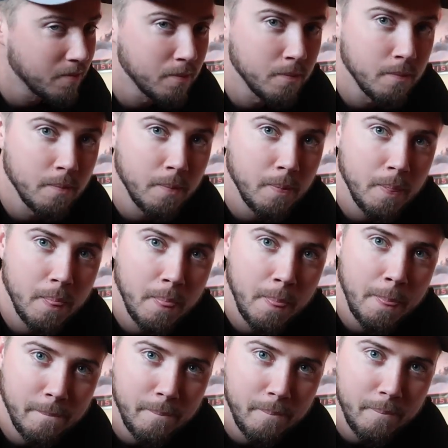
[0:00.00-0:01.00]

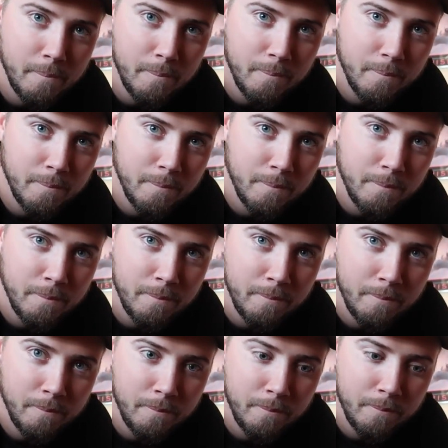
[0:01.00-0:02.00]

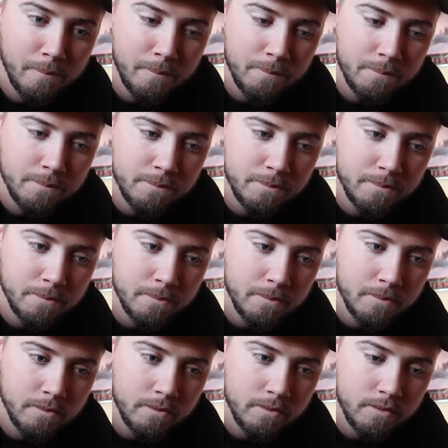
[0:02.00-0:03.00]

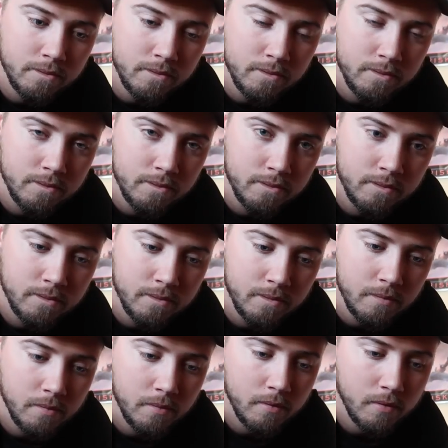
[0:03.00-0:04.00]

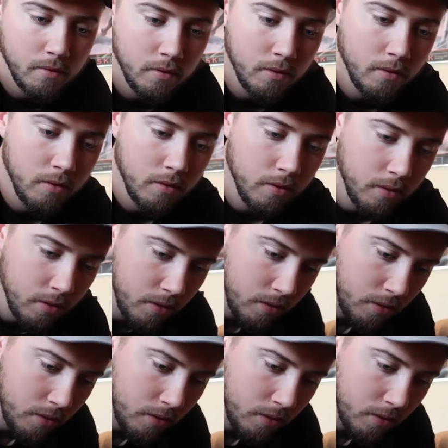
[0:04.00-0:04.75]
This person isn't speaking.